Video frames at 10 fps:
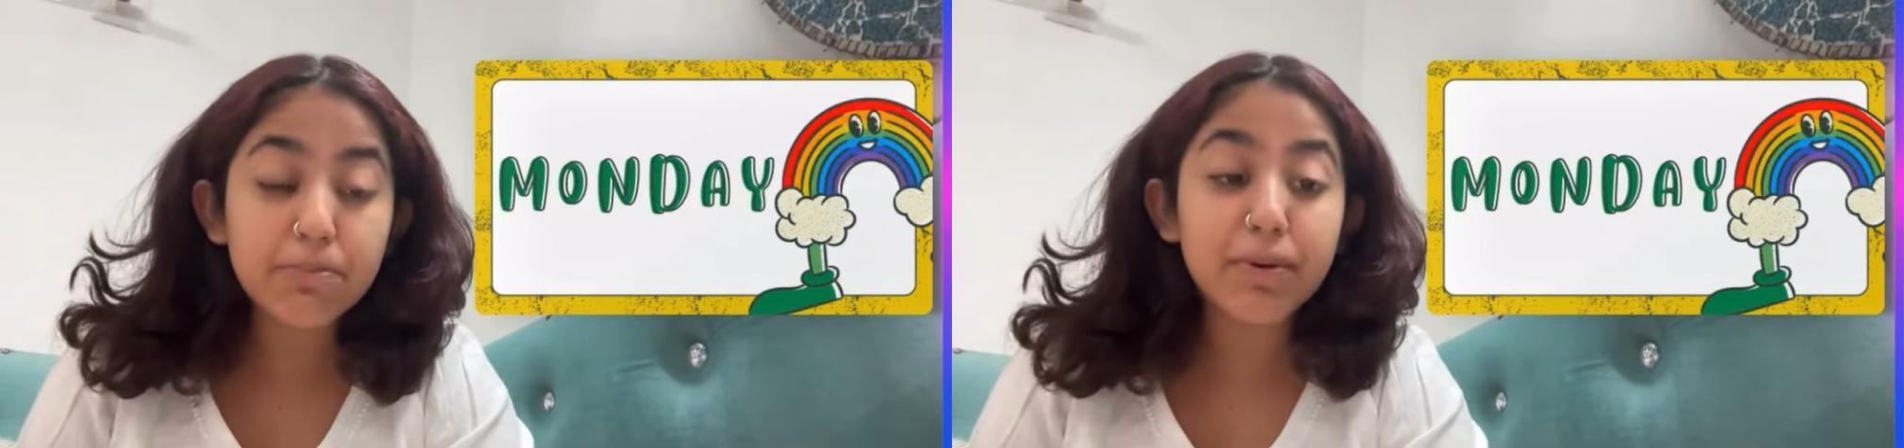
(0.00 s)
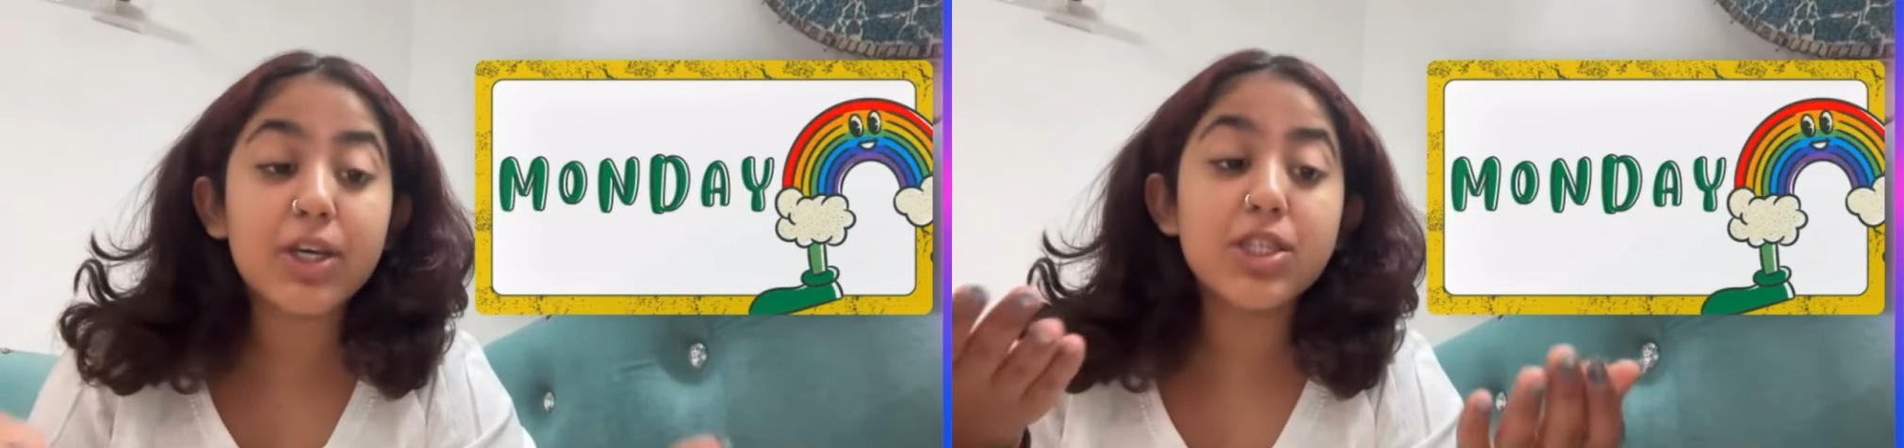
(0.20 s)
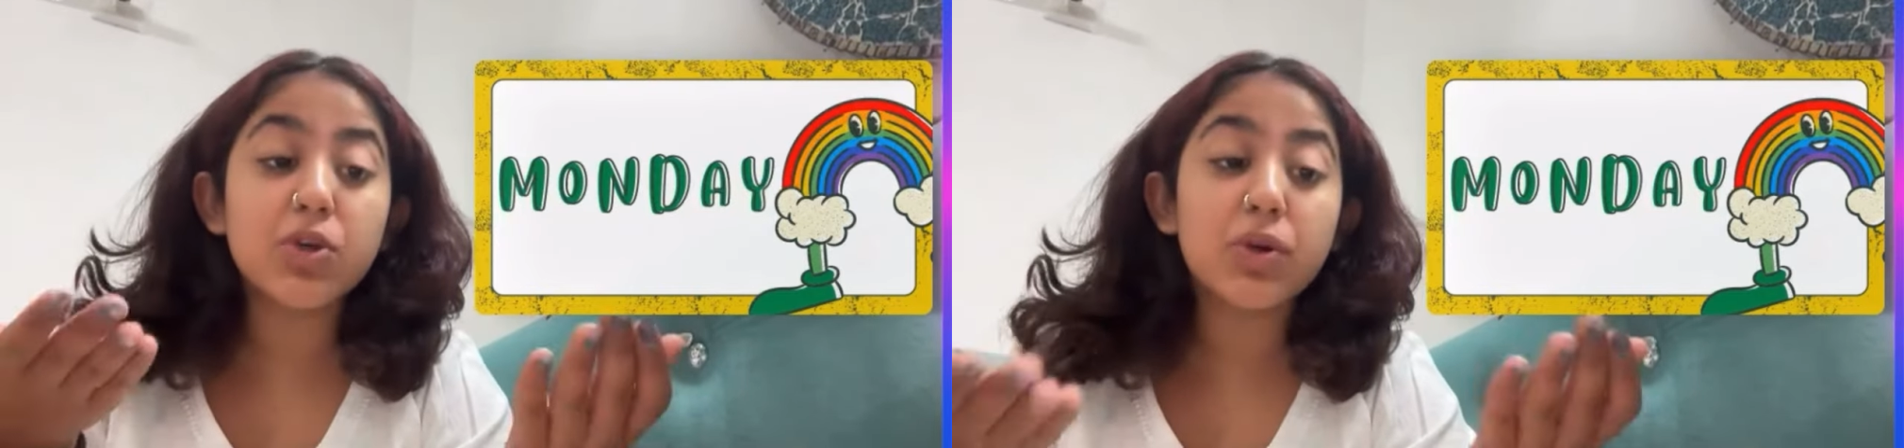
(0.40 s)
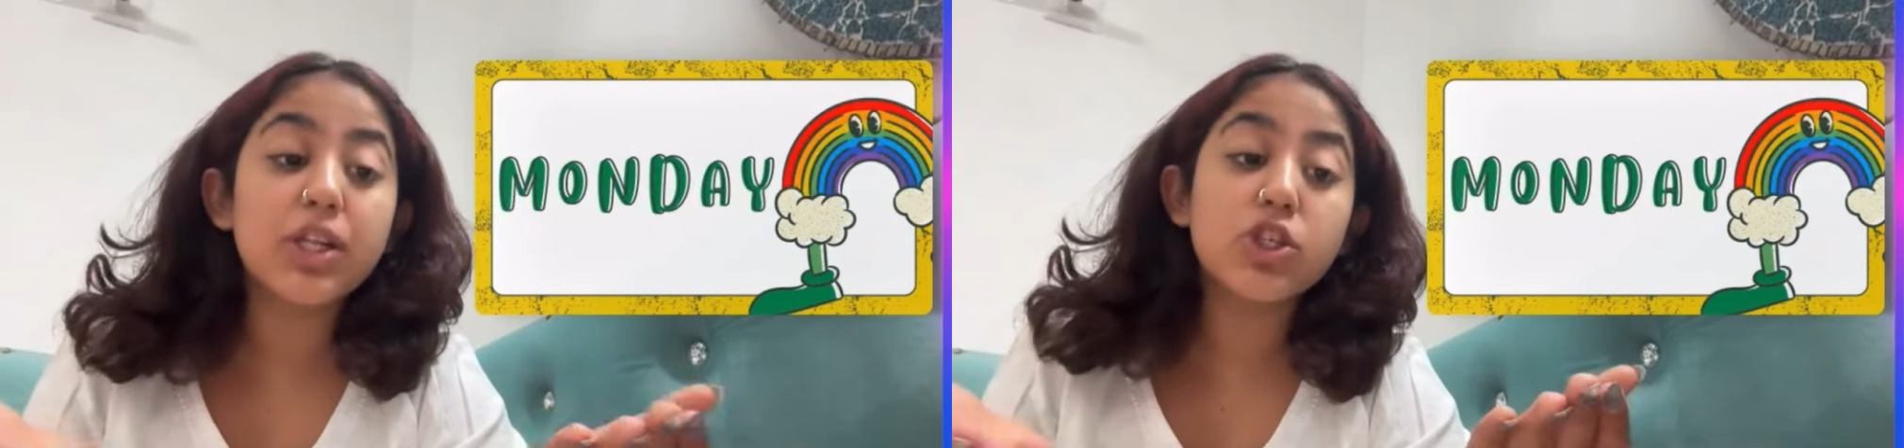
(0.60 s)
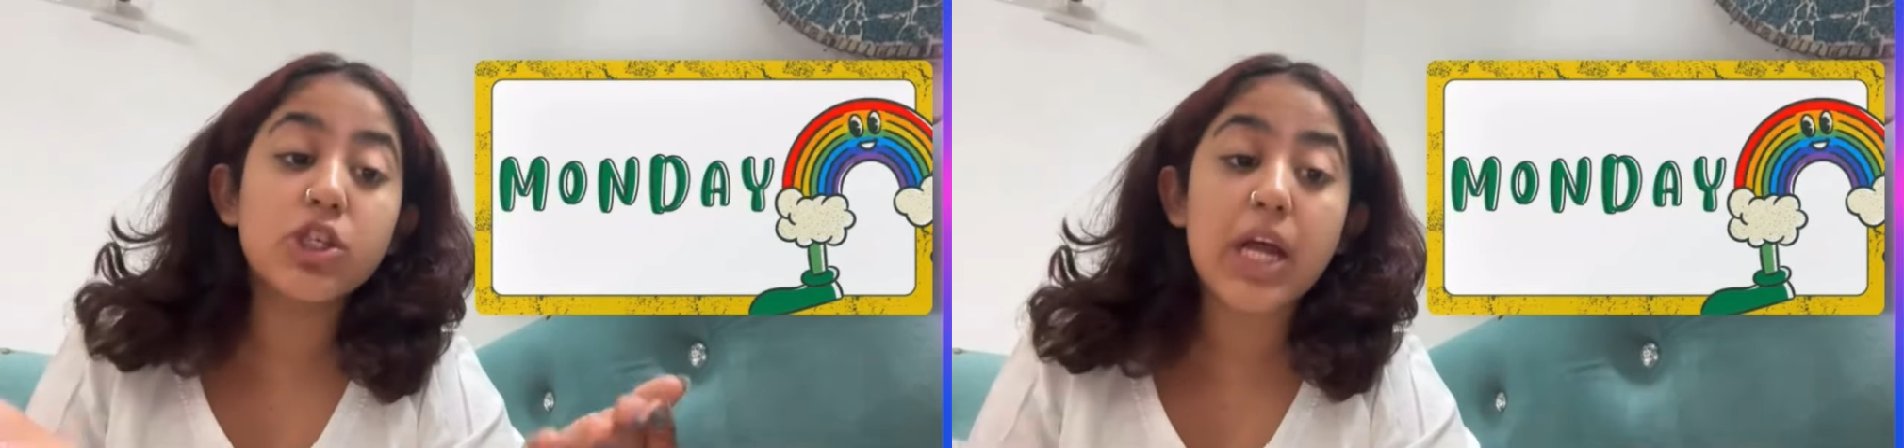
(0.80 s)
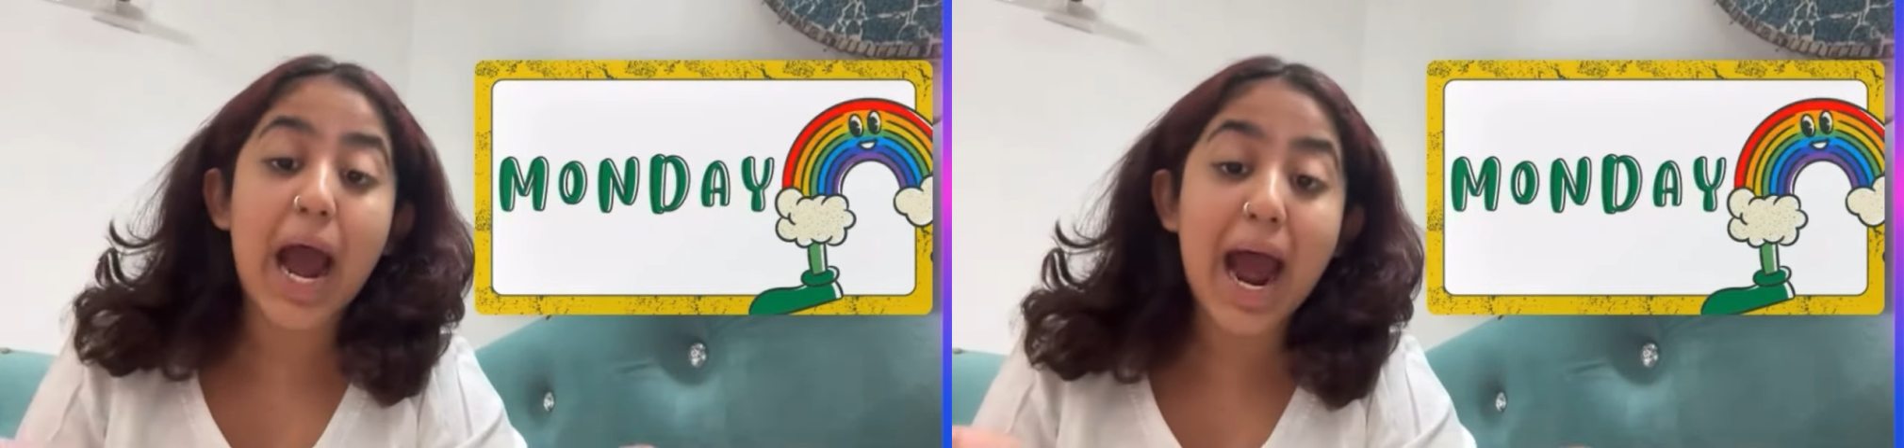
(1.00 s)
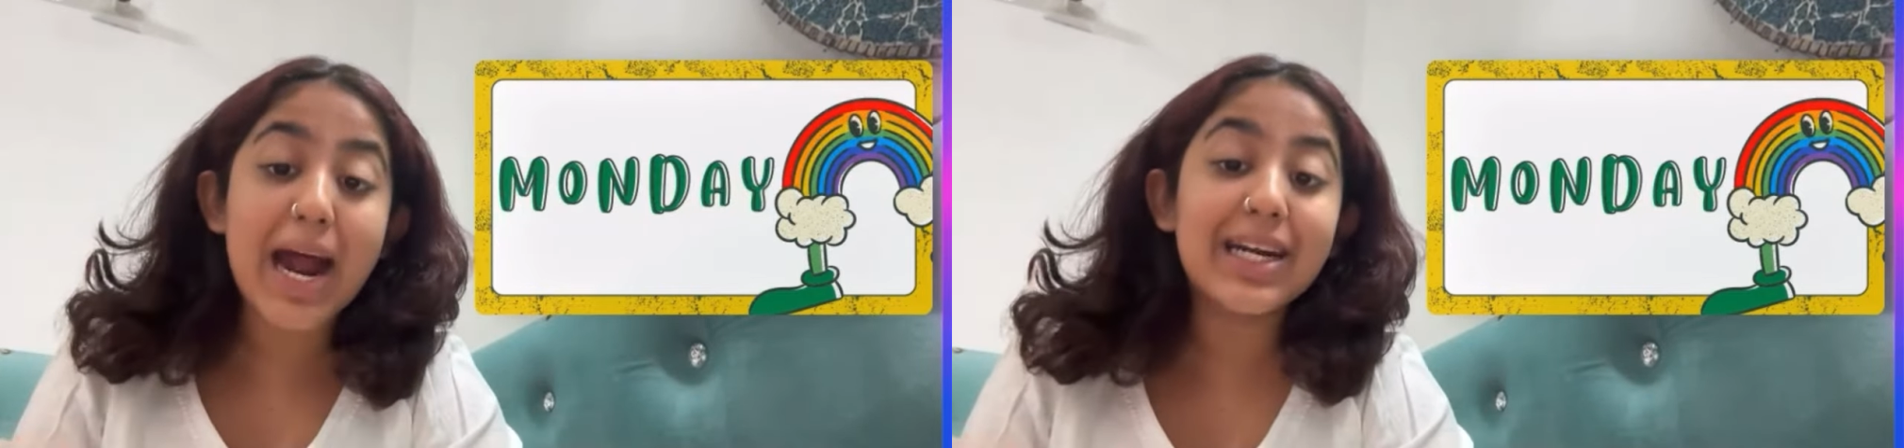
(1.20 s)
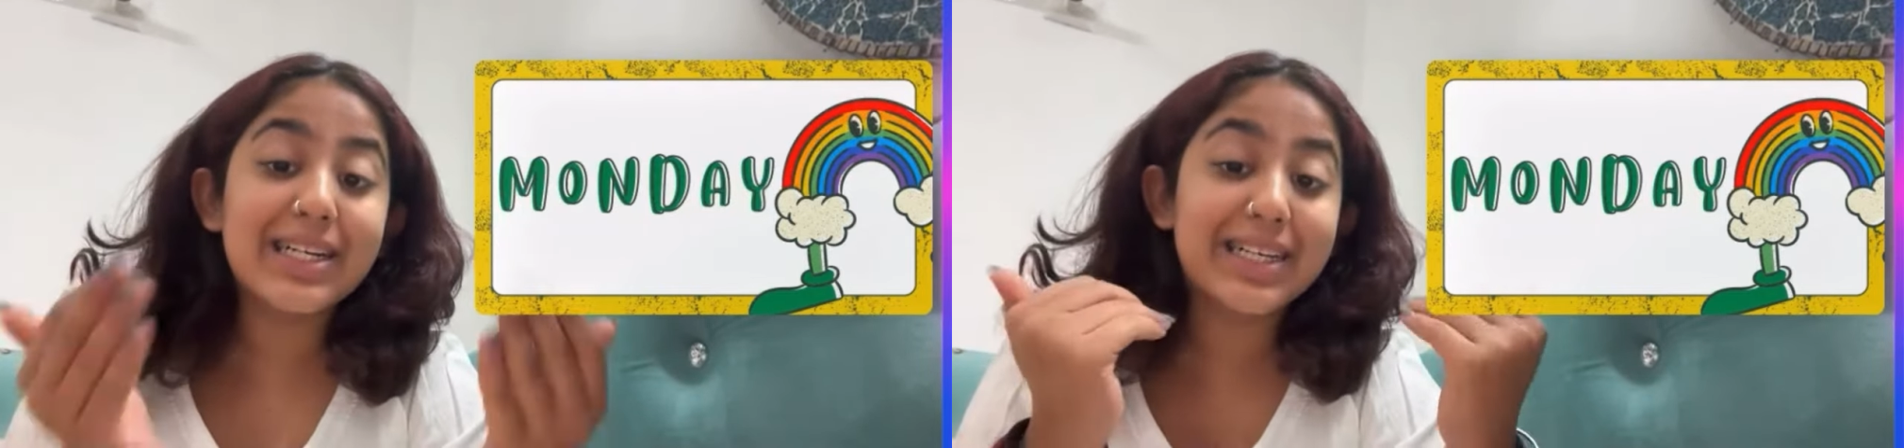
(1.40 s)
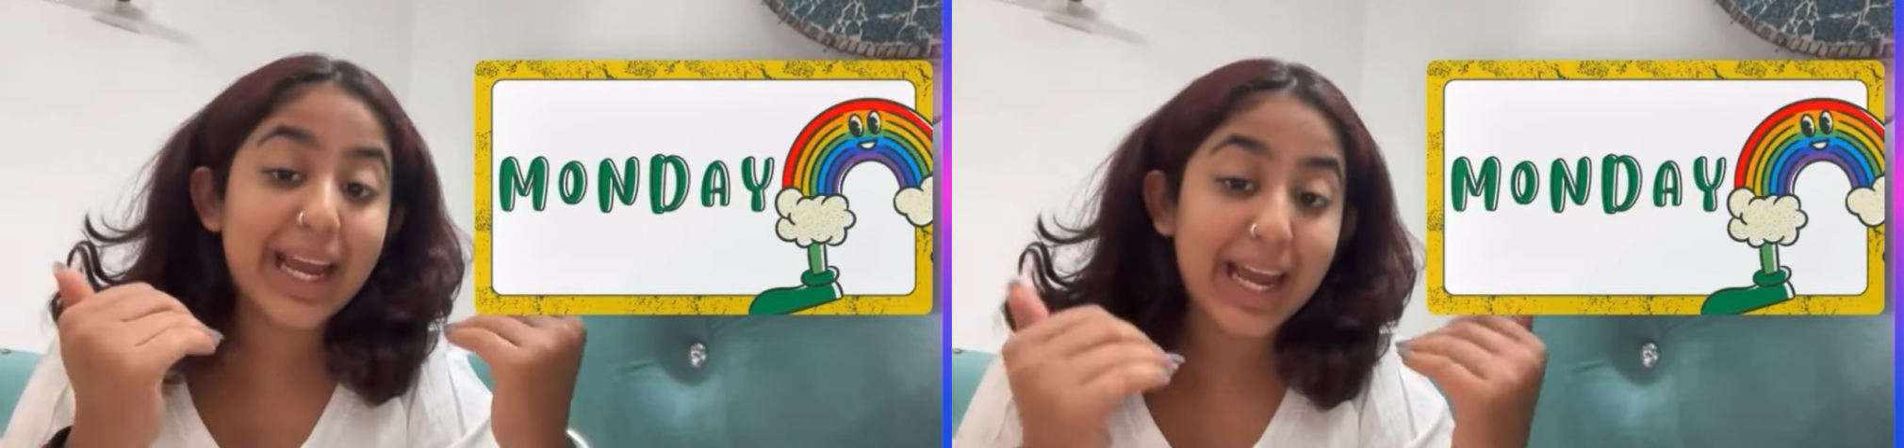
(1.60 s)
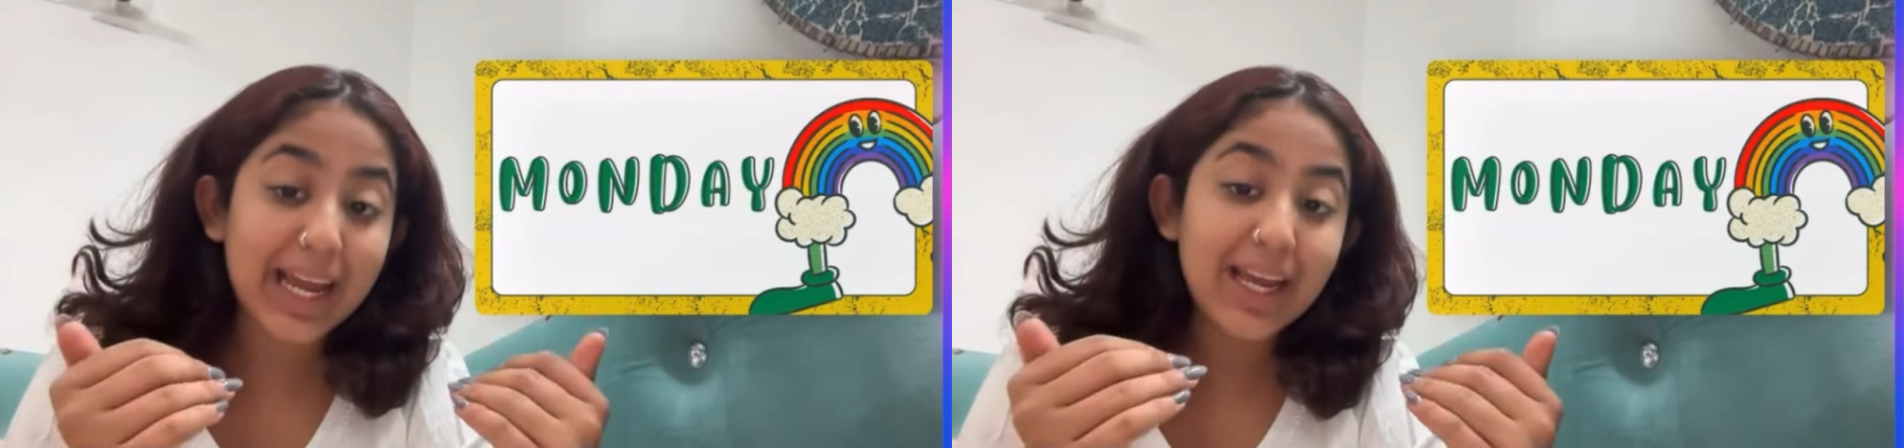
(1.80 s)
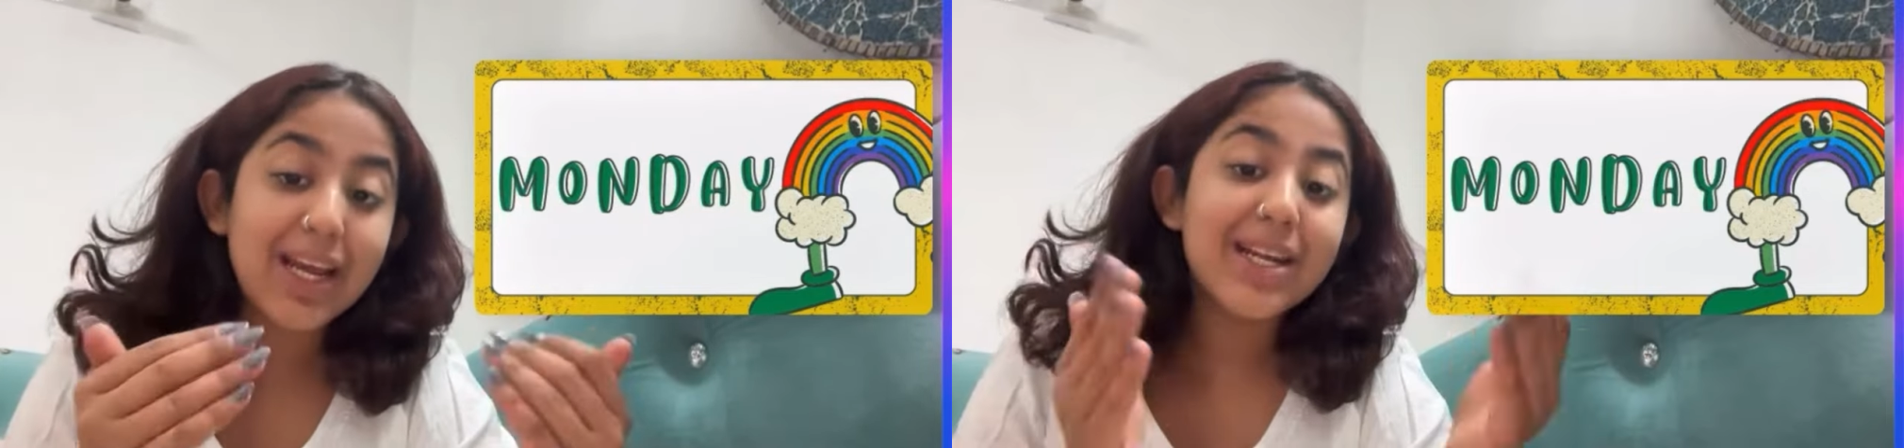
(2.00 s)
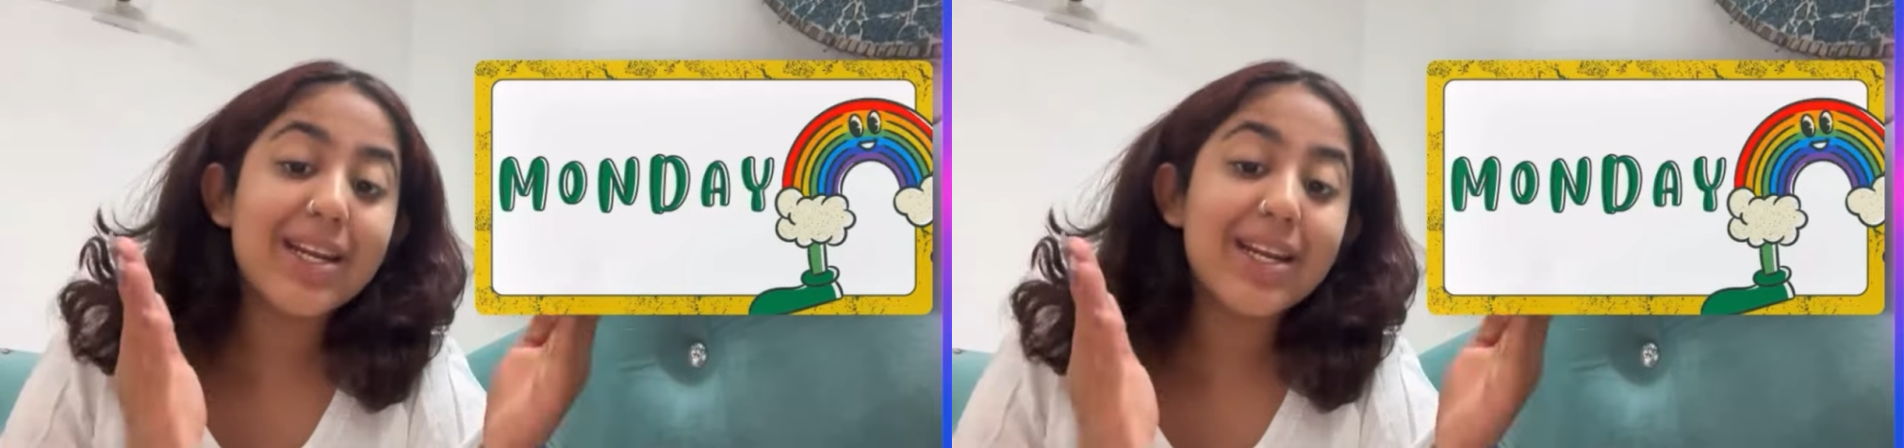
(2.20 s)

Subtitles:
because you can just add day